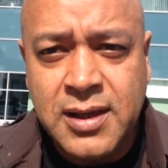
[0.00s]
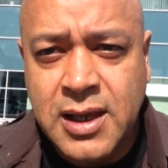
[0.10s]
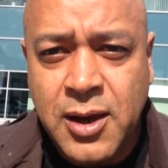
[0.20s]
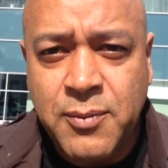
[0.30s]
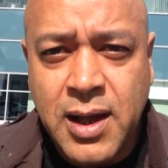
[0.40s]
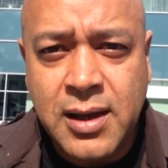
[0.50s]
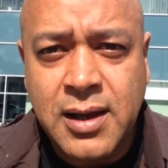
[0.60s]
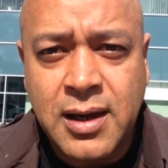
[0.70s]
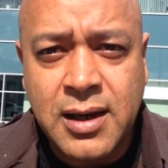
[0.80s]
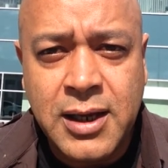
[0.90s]
came back
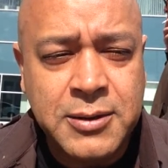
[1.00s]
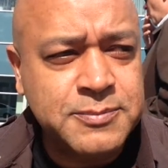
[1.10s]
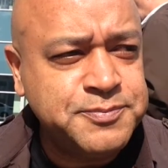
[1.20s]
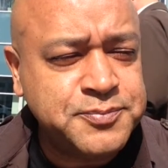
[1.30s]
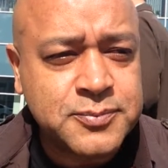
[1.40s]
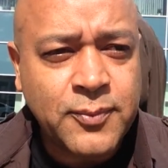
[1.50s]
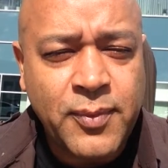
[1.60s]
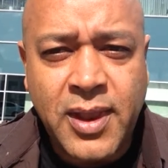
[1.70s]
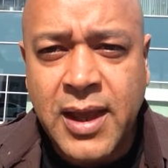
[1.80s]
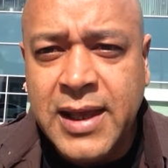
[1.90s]
kind of late,
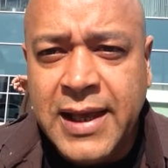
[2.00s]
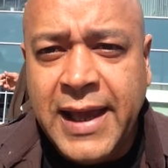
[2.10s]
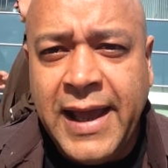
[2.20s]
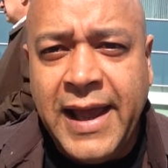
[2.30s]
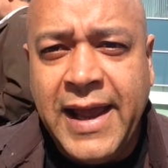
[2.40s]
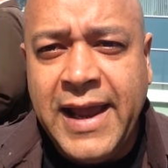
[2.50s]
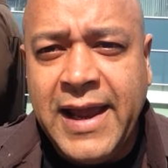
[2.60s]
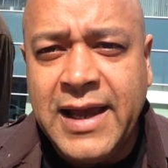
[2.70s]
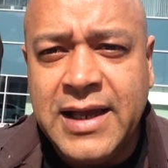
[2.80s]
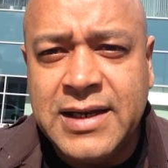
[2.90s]

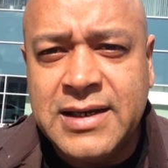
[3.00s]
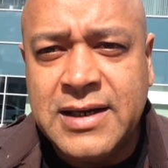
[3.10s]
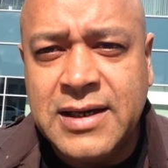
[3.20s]
and